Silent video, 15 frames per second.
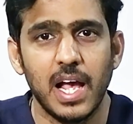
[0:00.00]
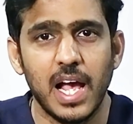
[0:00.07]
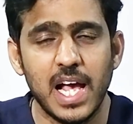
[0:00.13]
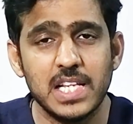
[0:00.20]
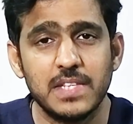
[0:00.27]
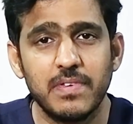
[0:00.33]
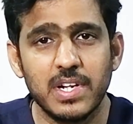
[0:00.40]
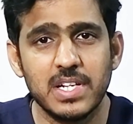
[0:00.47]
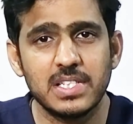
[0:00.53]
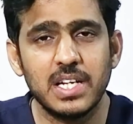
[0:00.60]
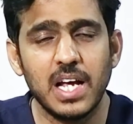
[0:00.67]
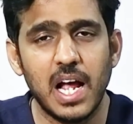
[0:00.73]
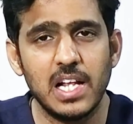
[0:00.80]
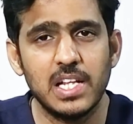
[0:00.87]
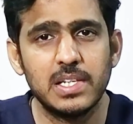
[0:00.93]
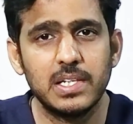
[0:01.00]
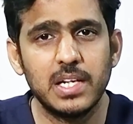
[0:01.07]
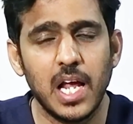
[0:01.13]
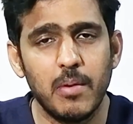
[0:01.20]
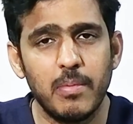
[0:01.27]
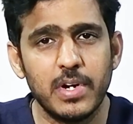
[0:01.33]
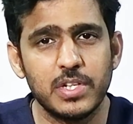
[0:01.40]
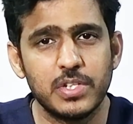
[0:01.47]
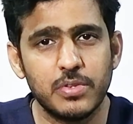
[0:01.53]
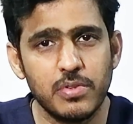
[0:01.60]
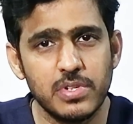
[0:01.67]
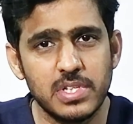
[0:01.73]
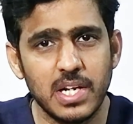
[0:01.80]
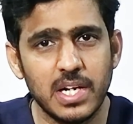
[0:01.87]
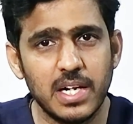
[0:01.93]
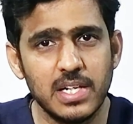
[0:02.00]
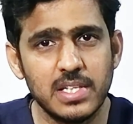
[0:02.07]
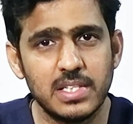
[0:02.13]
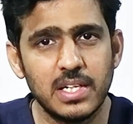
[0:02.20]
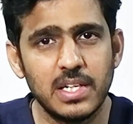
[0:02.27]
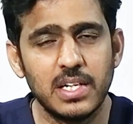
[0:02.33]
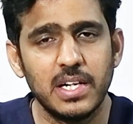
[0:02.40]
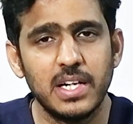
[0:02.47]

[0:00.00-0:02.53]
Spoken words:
As far as gallbladder stones are concerned,